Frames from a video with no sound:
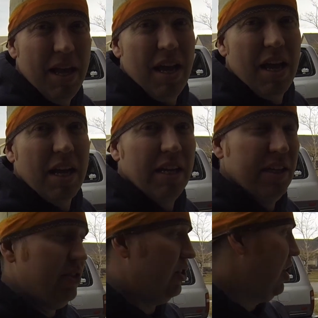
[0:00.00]

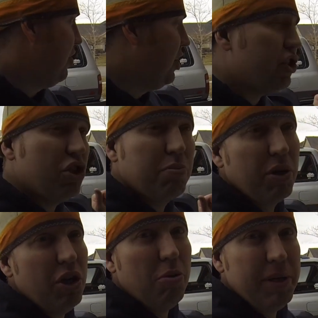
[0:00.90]
because this is
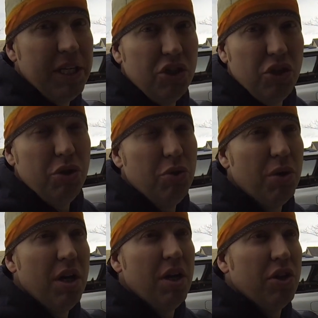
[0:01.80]
pre-OBD2,
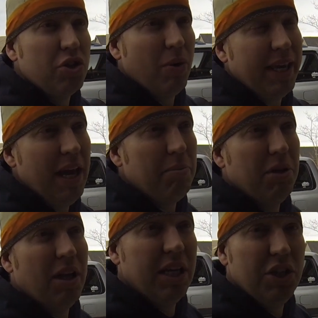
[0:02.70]
so I can't
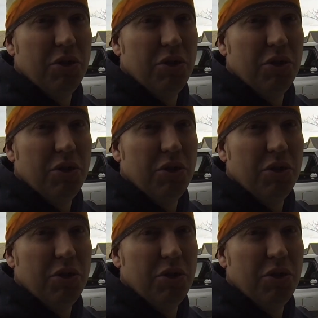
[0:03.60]
plug into